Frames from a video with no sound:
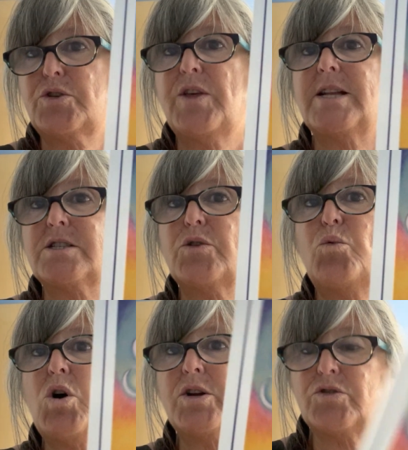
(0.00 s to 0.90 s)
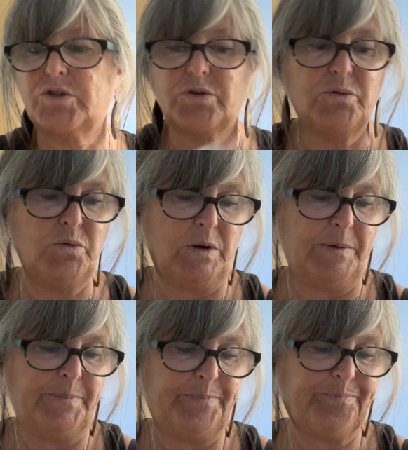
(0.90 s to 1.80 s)
So that's the water suit.
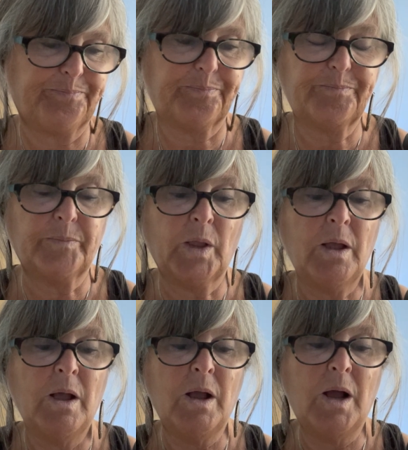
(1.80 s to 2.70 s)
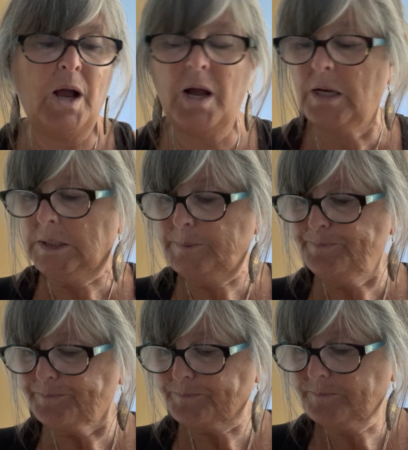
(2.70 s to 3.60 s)

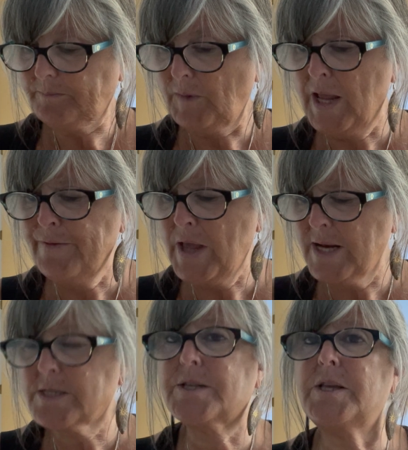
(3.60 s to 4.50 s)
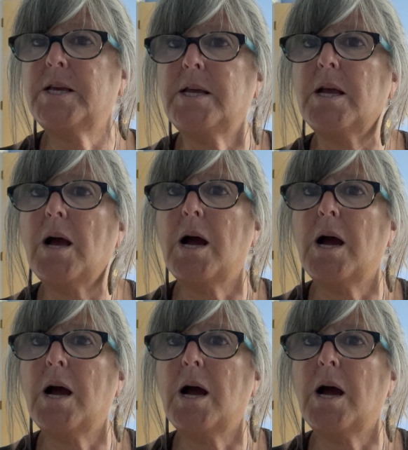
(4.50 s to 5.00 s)
And that's the